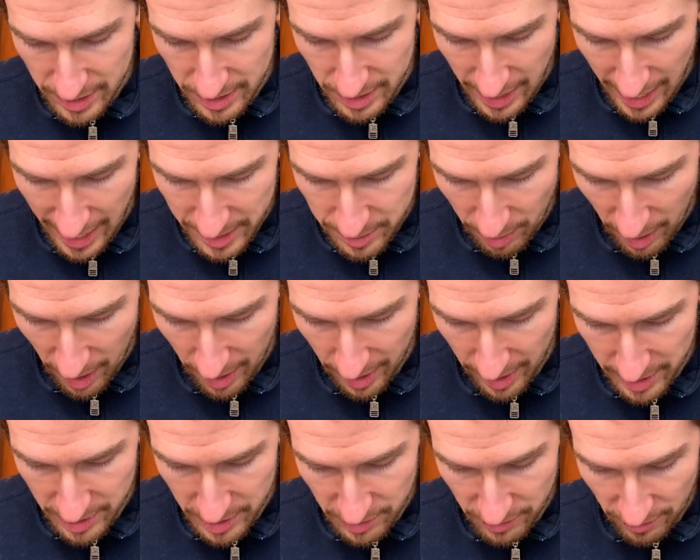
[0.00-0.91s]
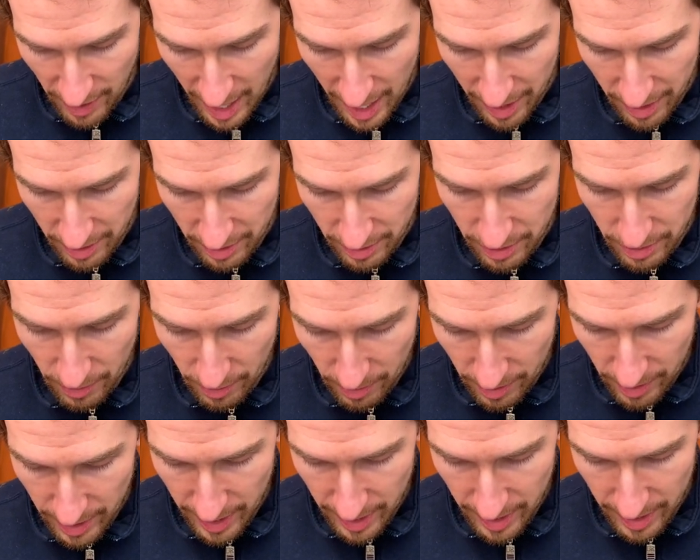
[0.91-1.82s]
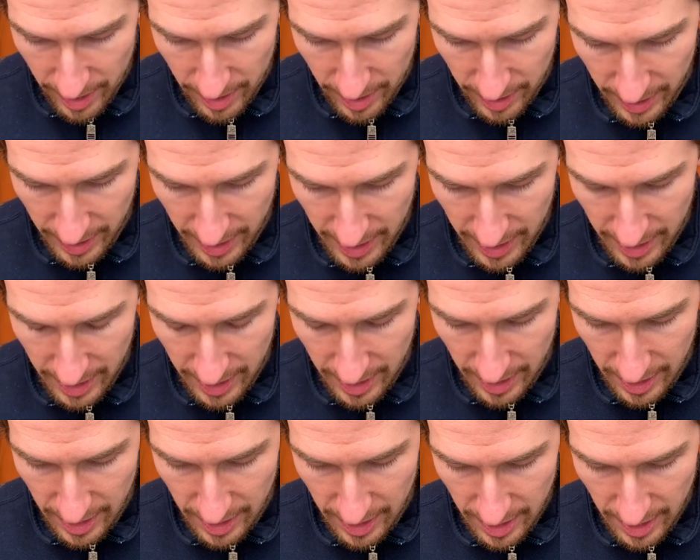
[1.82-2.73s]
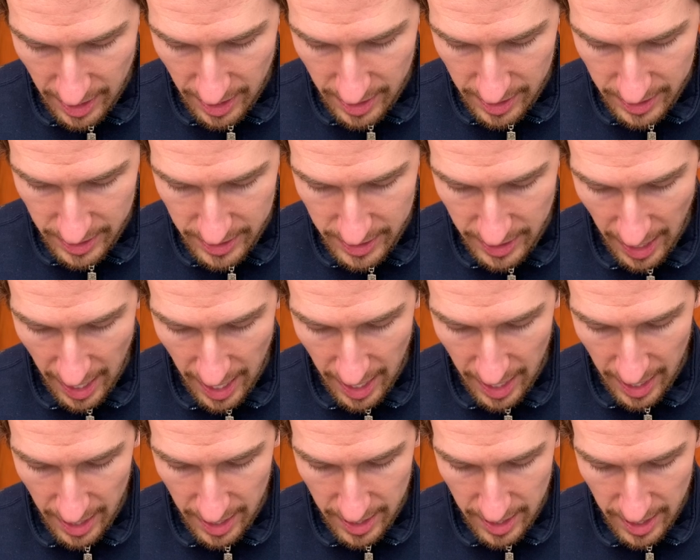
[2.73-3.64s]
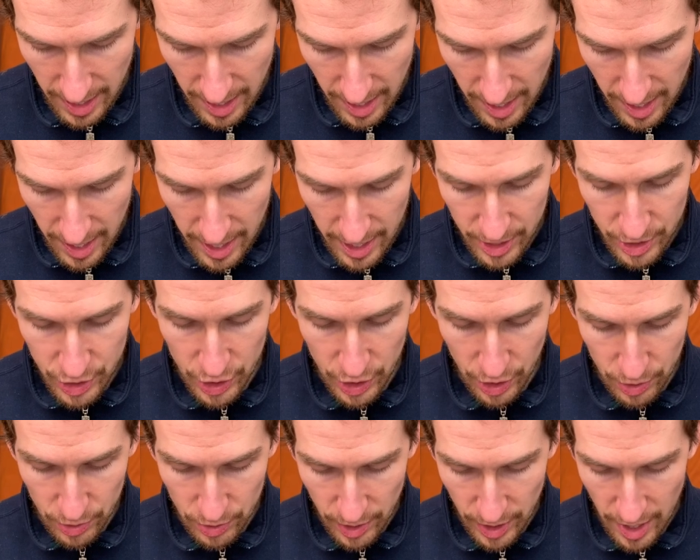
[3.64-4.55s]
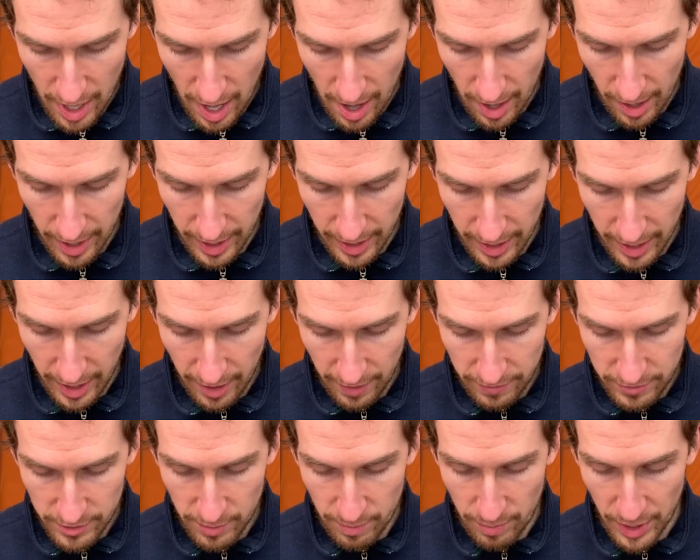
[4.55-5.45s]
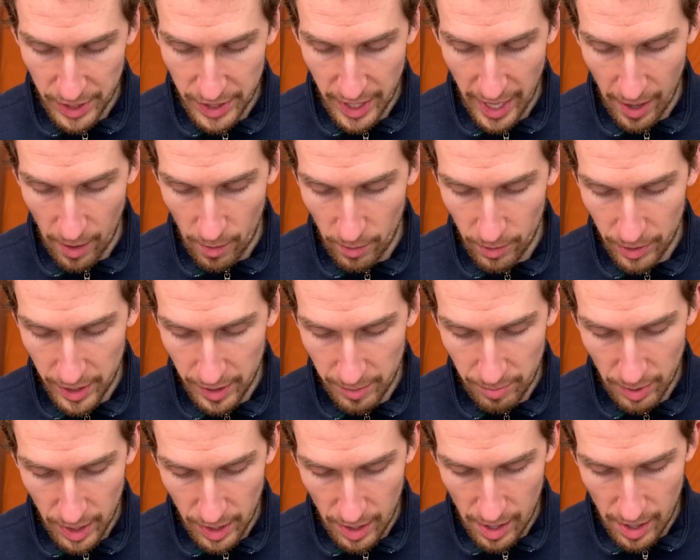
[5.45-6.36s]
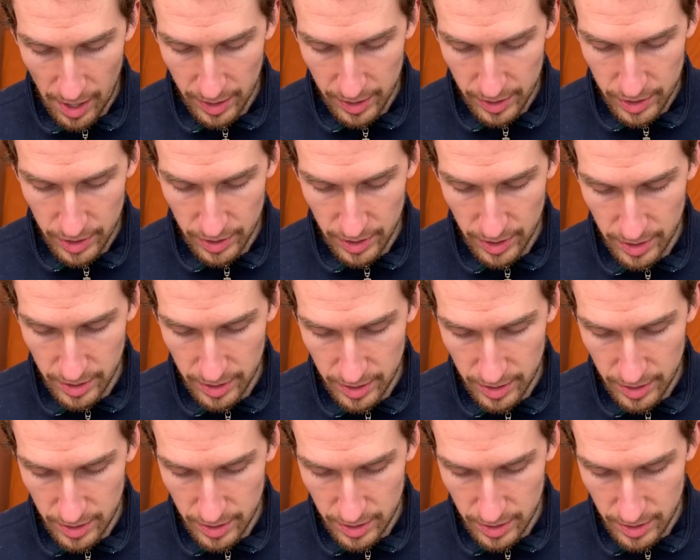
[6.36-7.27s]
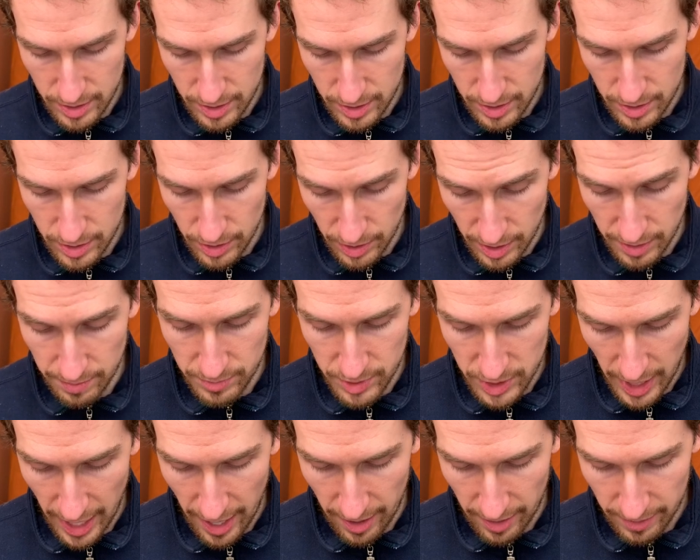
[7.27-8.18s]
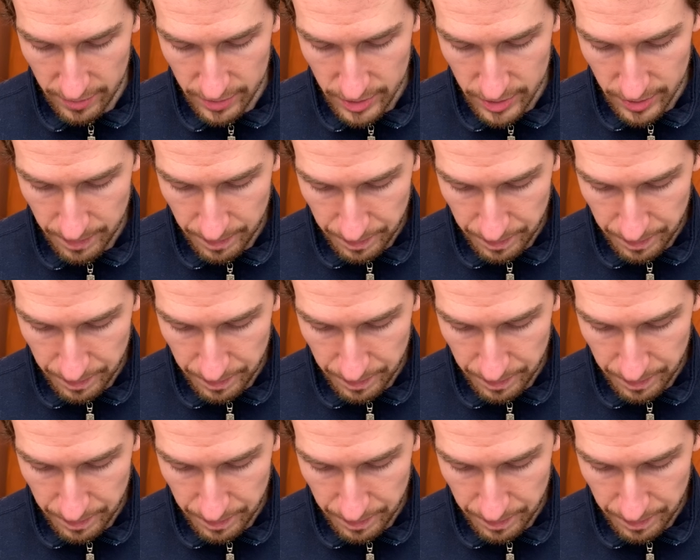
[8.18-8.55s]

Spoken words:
last part is Father Thornhill. He said, "Children are a gift, but they only belong to themselves.